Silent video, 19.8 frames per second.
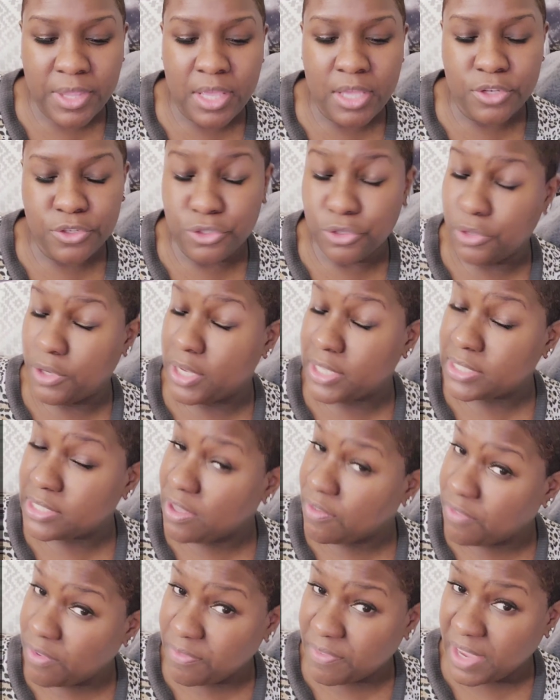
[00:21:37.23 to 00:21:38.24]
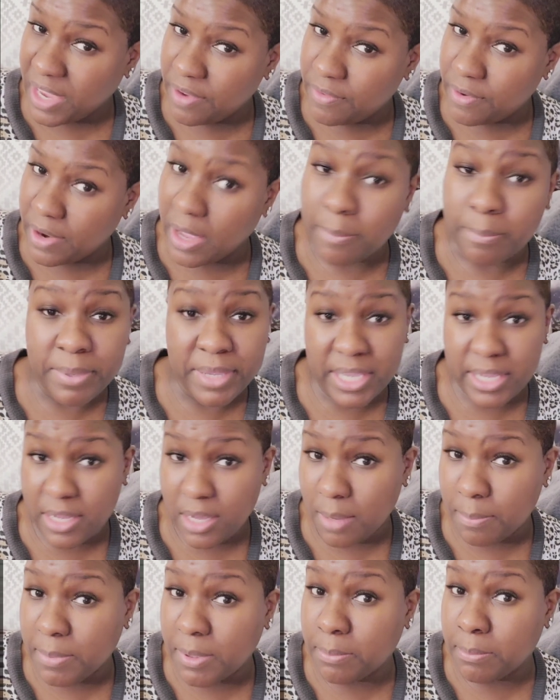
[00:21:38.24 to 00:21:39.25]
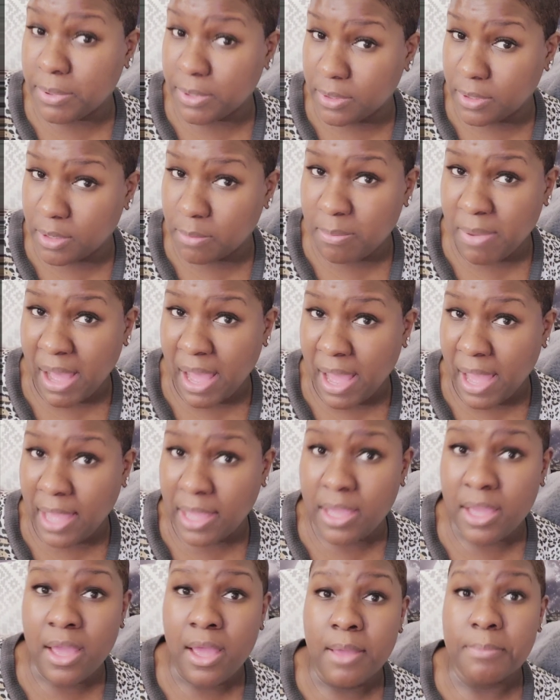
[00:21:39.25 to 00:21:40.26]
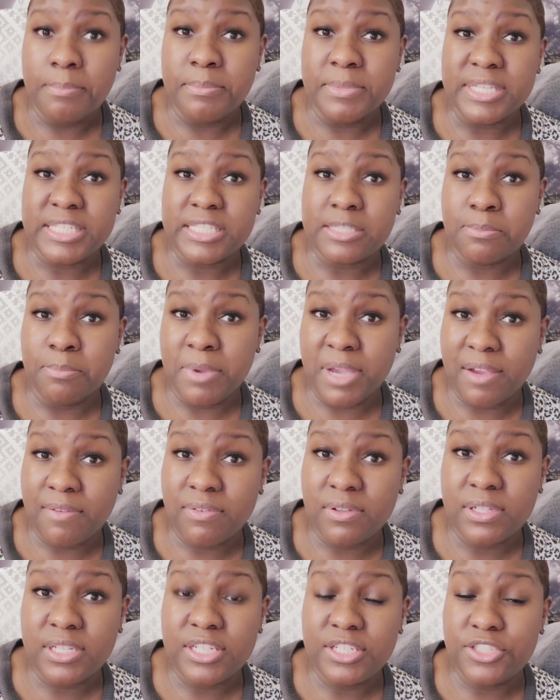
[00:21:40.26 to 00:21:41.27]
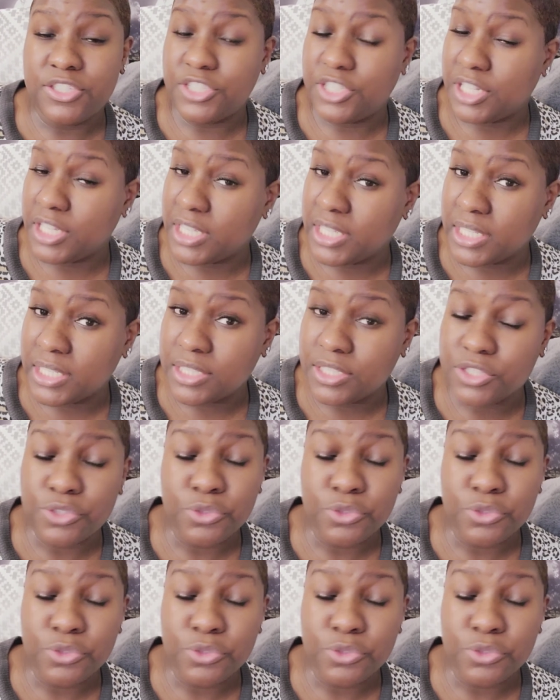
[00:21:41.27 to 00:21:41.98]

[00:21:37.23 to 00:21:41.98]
do yourself a favor and pick up a book by Miss Beverly Jenkins.